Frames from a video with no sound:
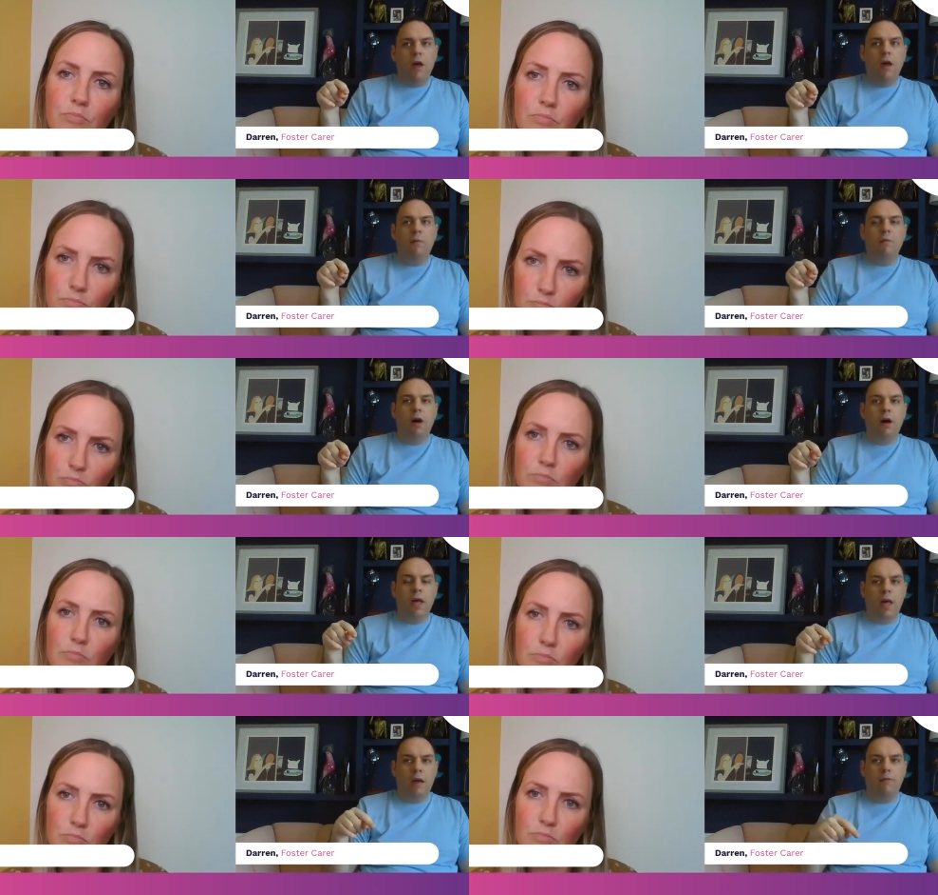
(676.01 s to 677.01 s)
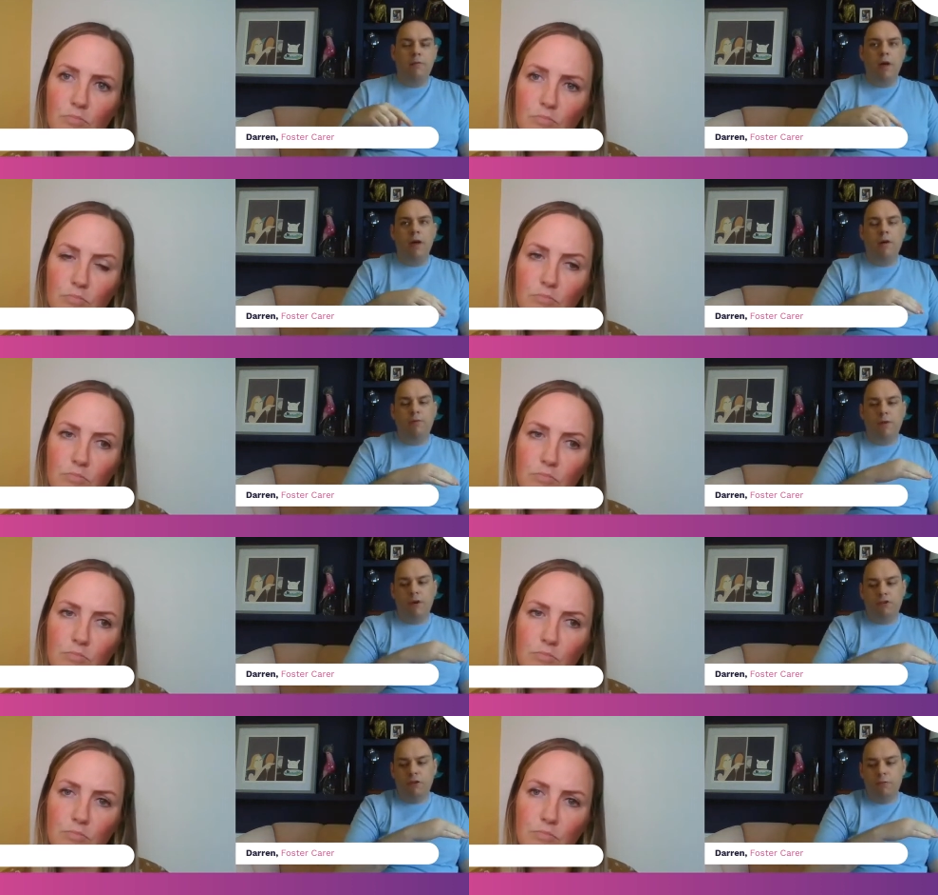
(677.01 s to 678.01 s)
Speaker 1: Um, I have a
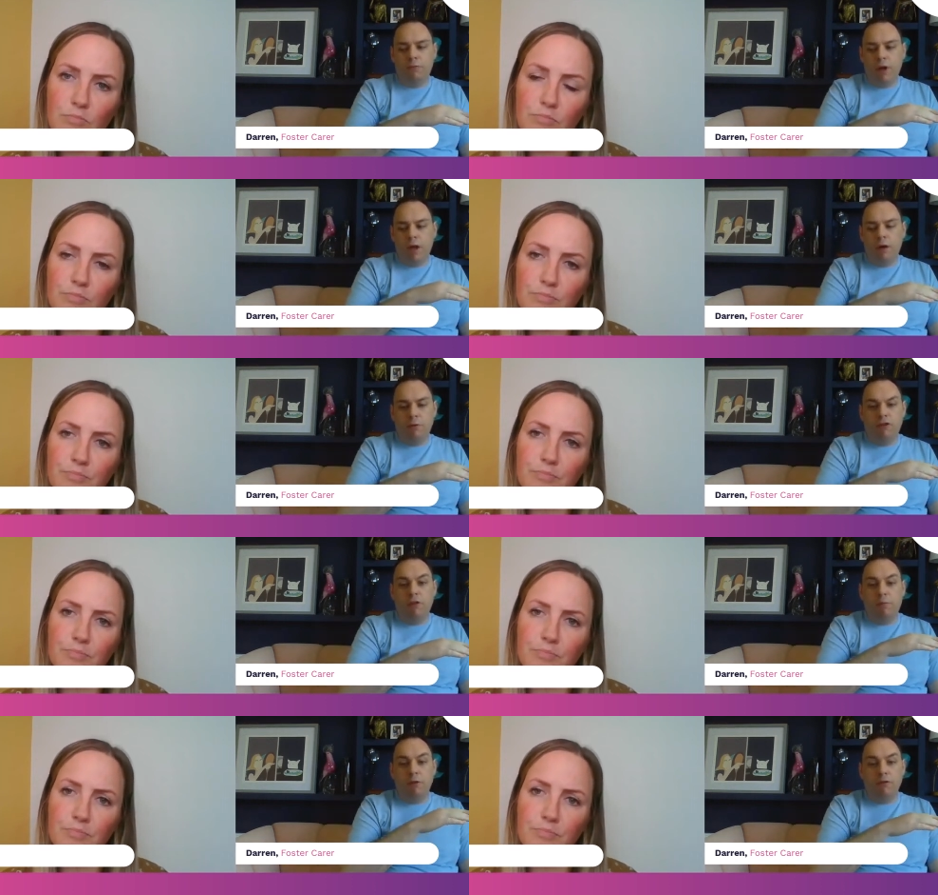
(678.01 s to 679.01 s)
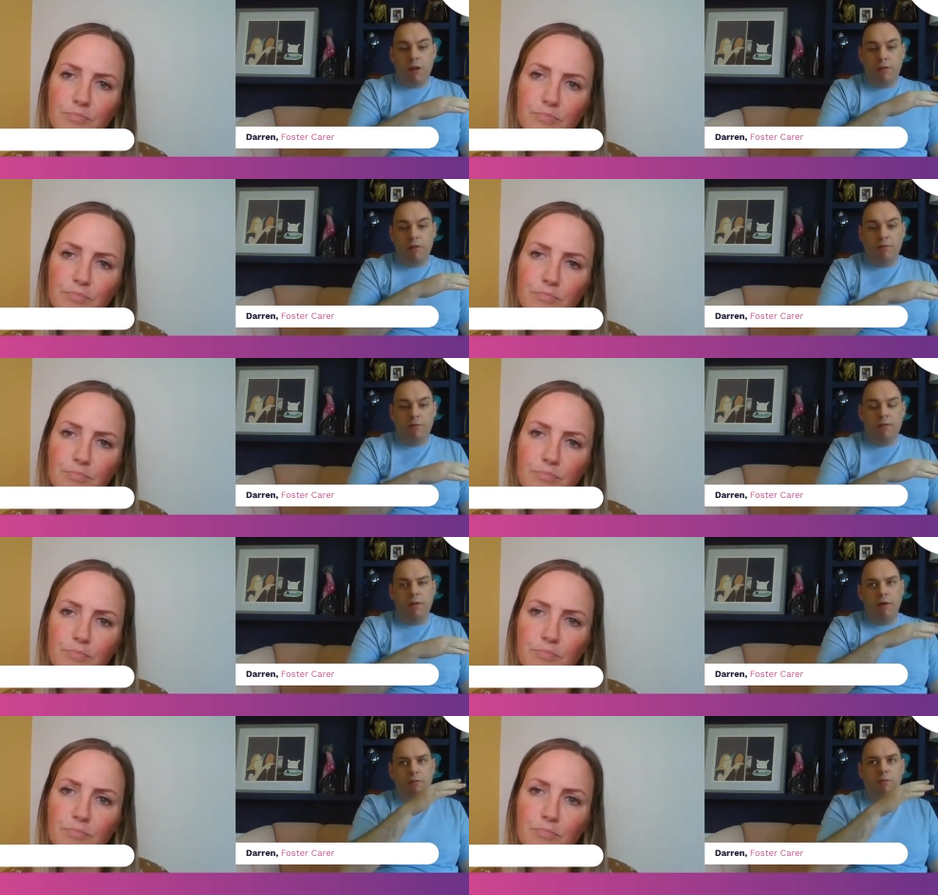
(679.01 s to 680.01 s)
version uh, which is progressive.
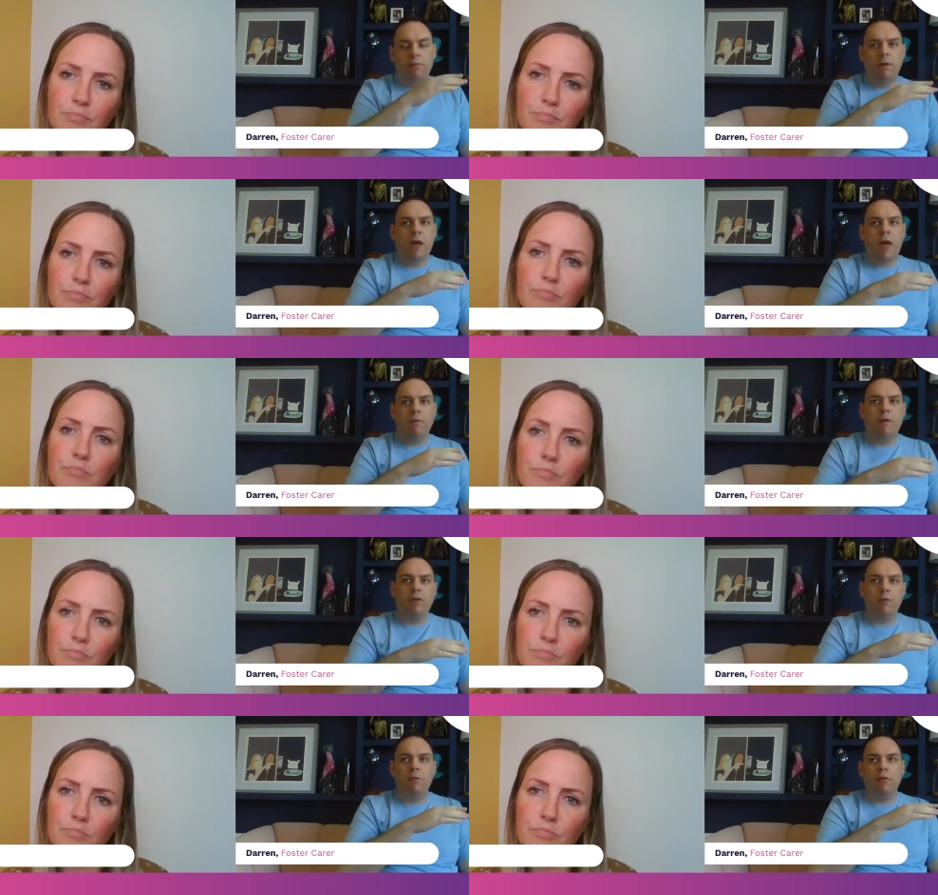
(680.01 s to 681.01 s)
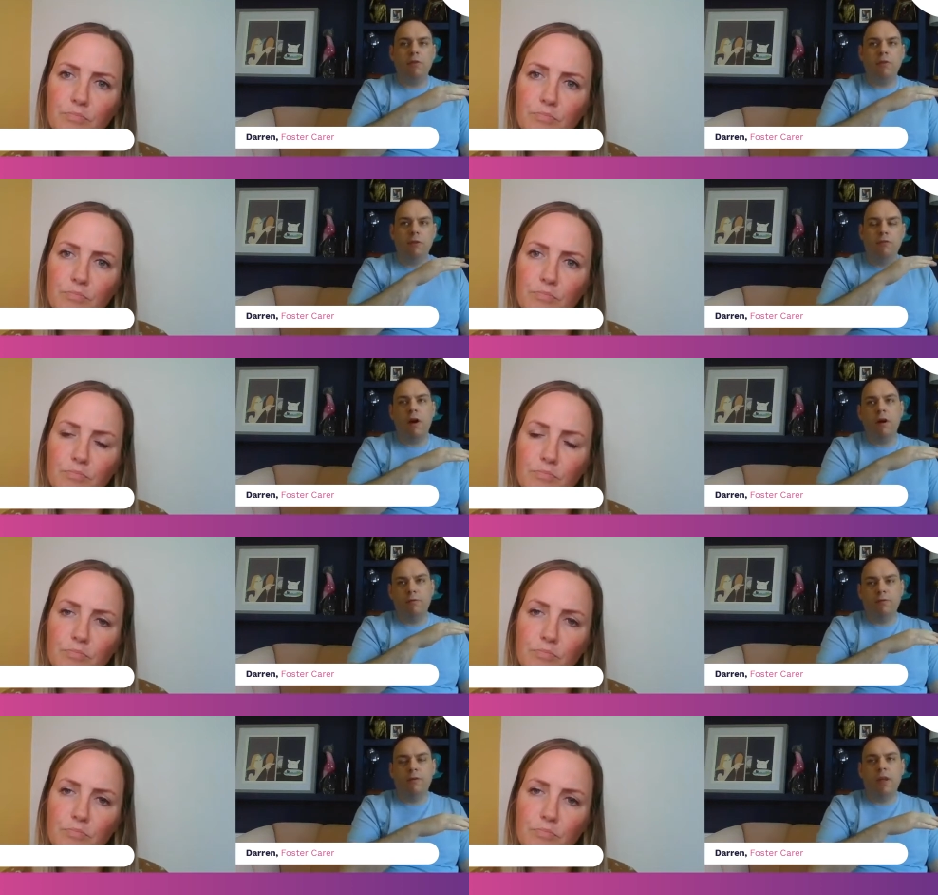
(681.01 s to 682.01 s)
So however you want to do the
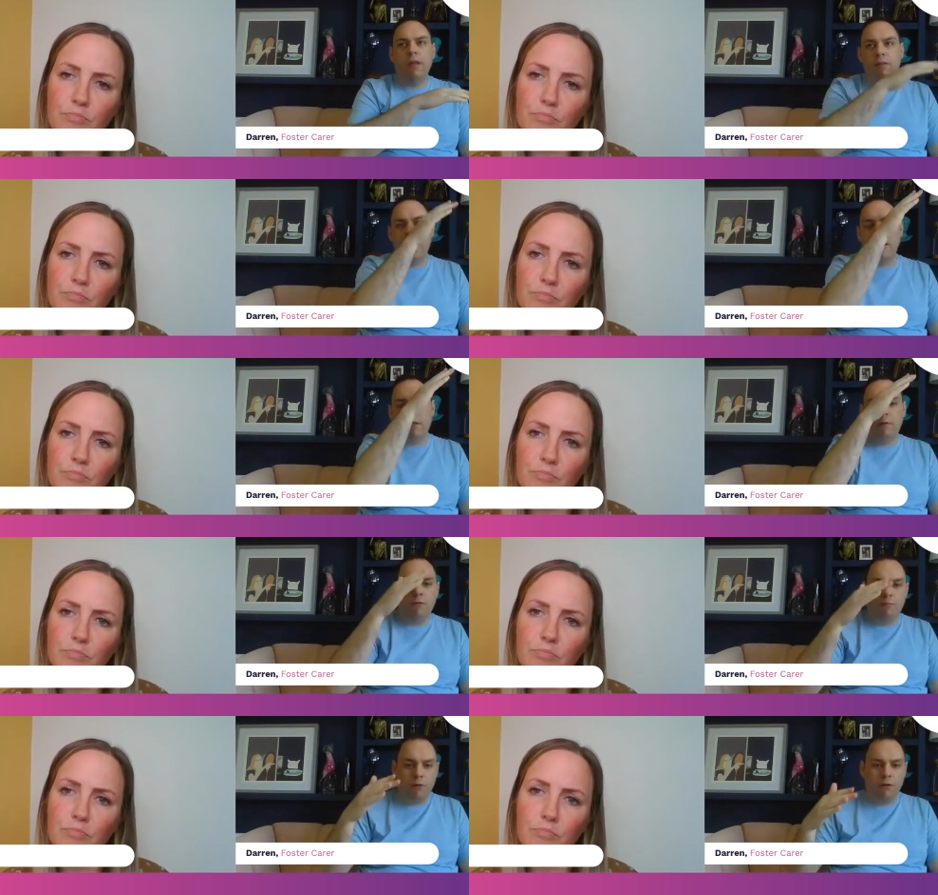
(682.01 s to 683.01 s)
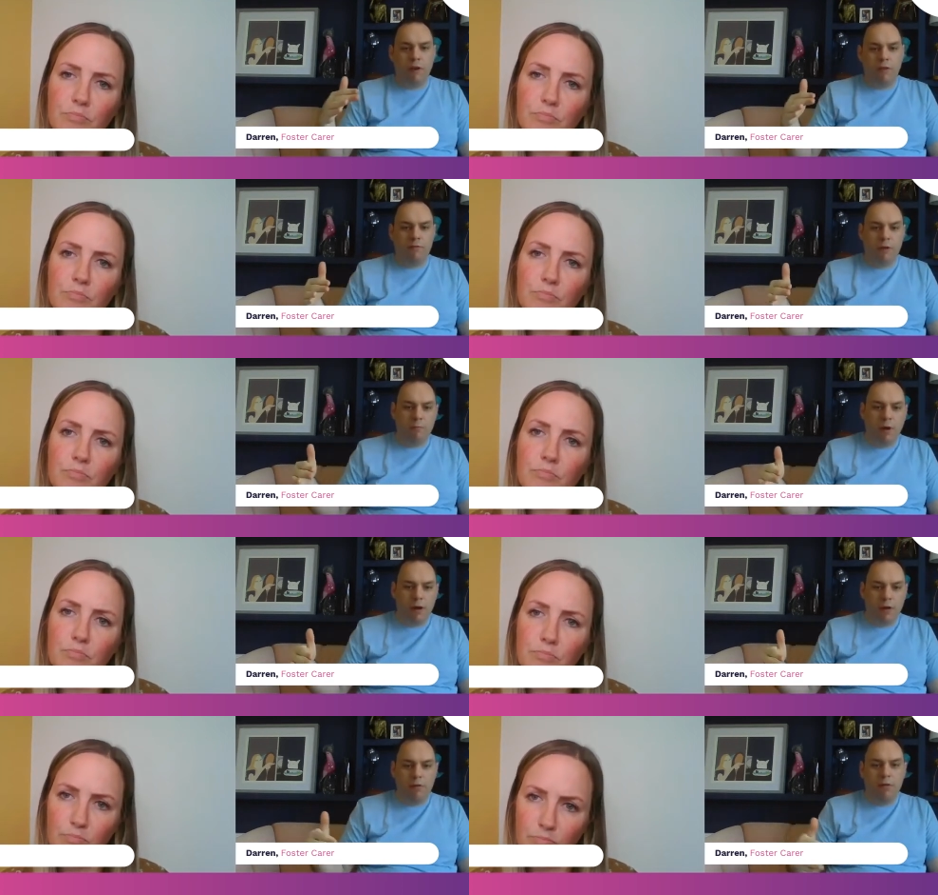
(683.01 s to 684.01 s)
graph, it's getting progressively
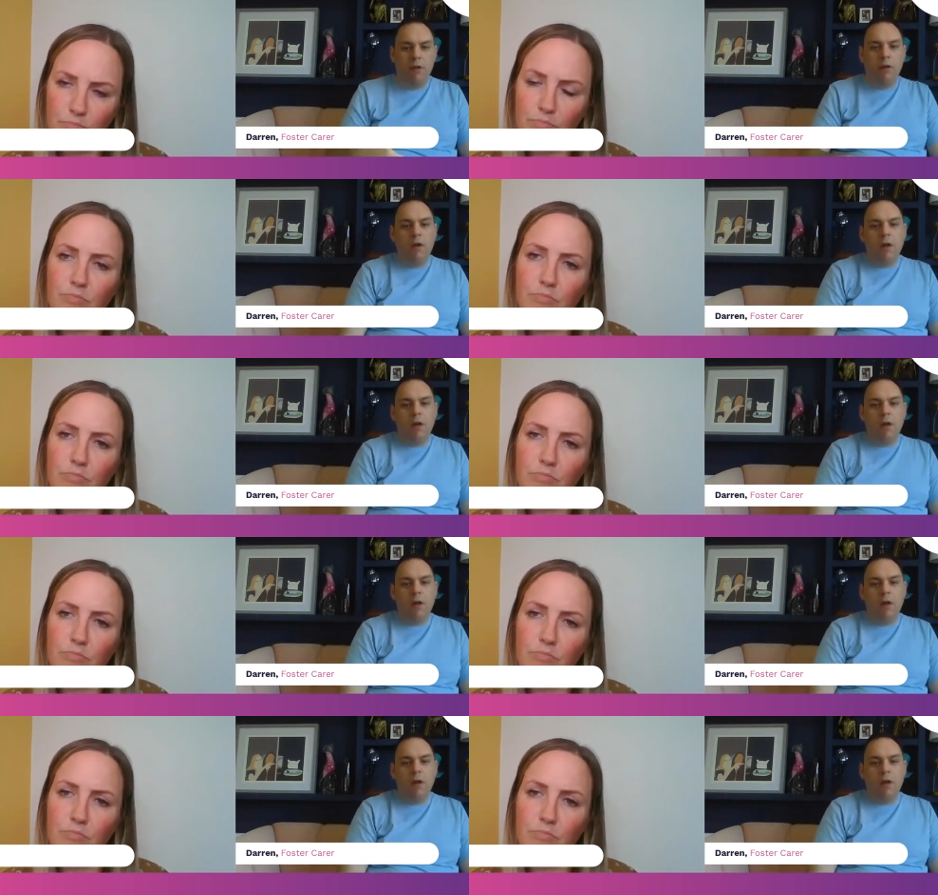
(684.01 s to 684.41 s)
worse.